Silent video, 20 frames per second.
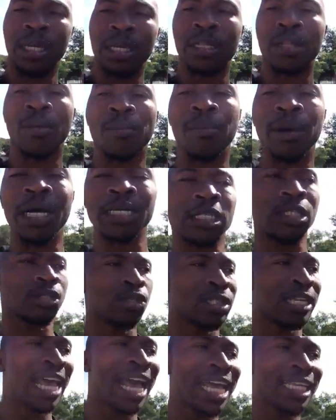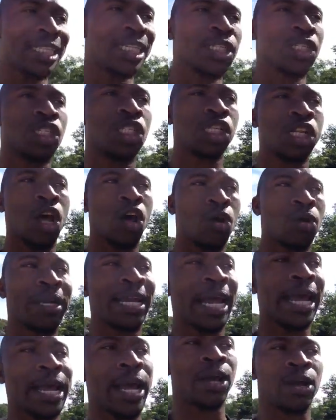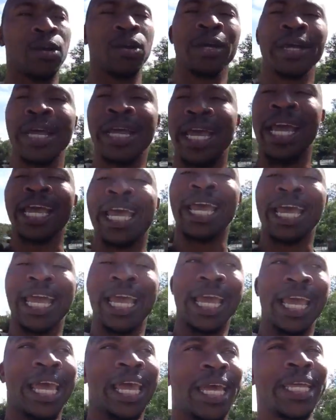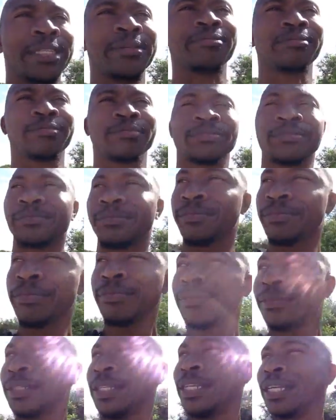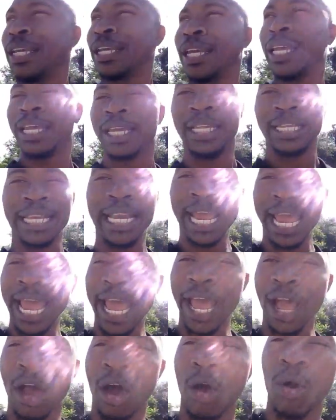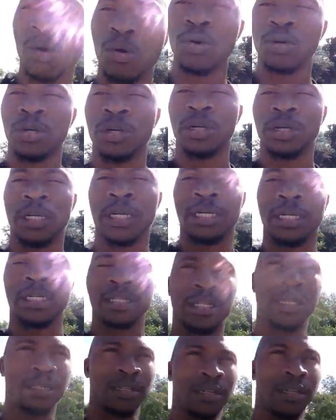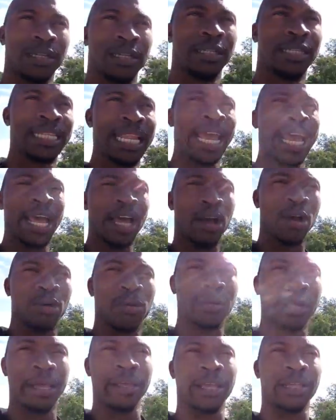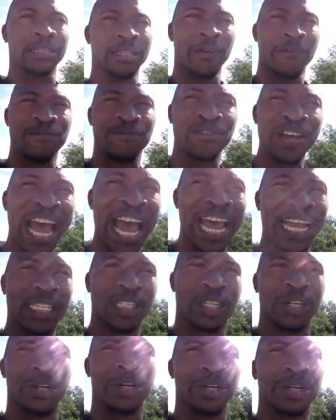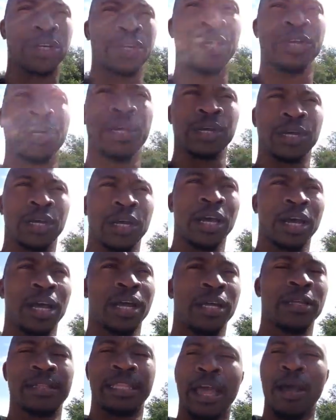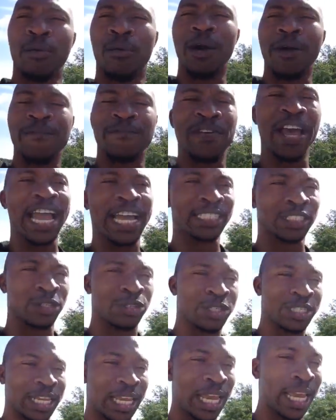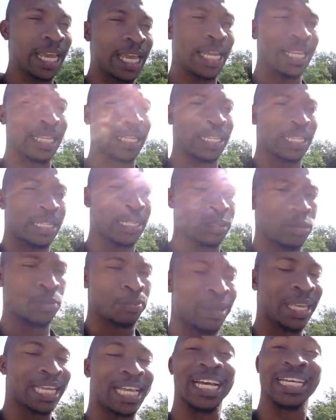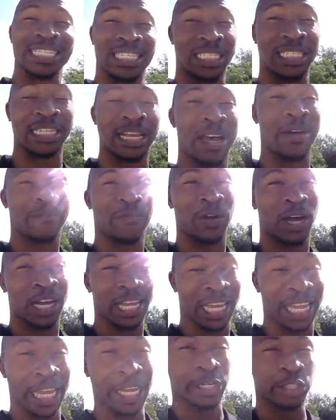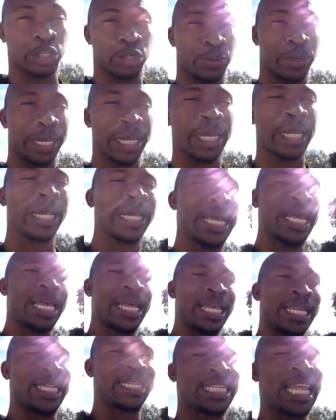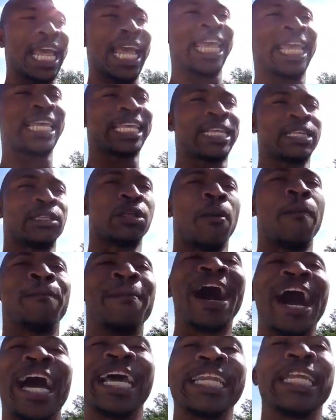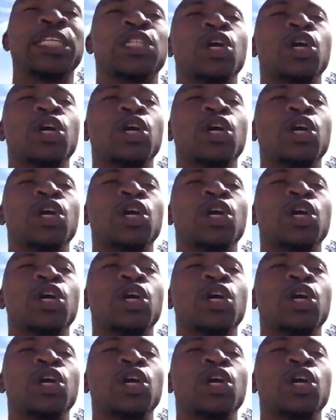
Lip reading: The muscles have to slow down, and now the factor that what factors in because of an injury, the body